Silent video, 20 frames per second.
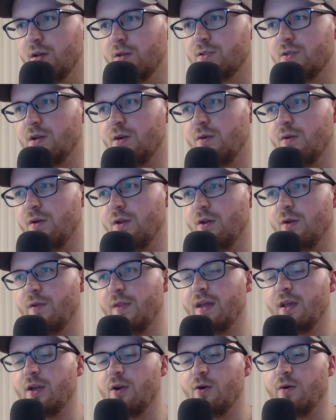So
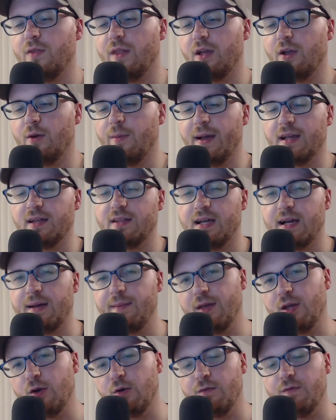they go back in
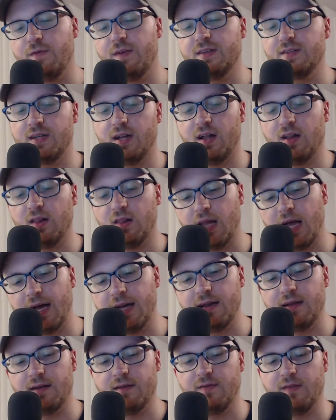time. They go visit a
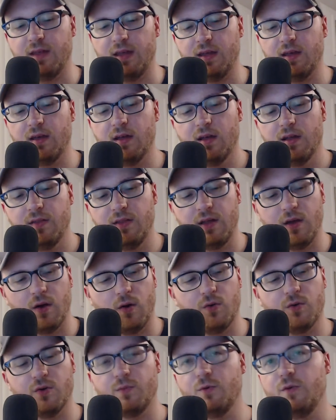lot of the
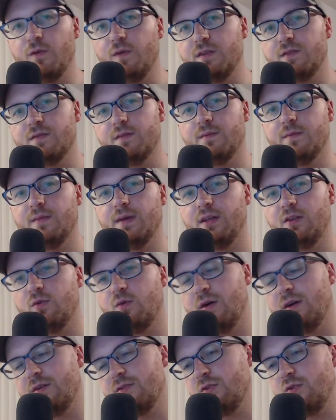older movies from like
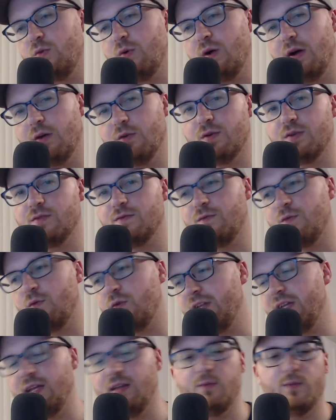2012,
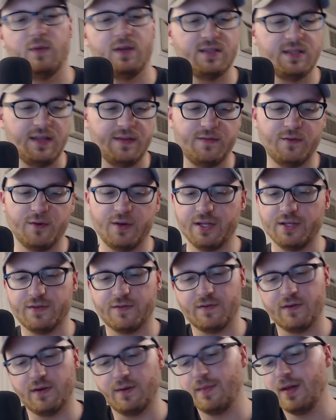2014. We see
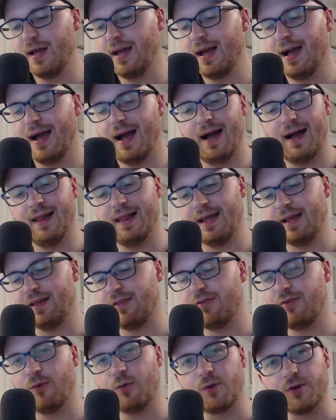footage from like
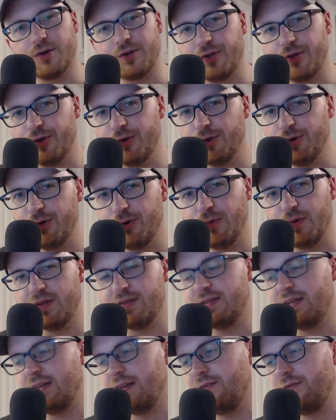Thor 2.
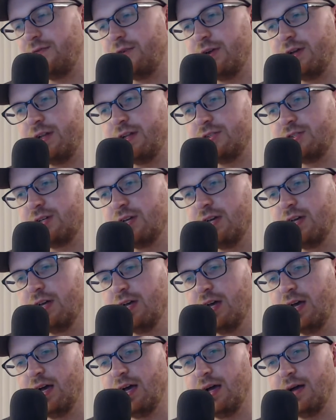We see footage
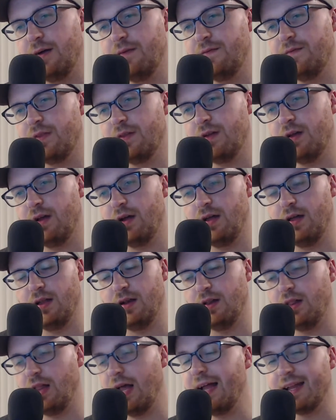and
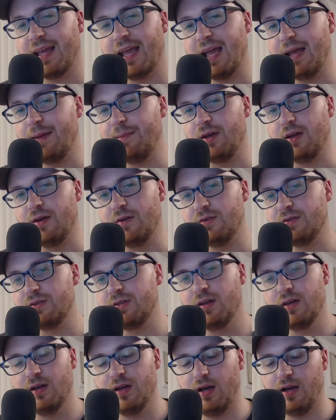a lot of cameos.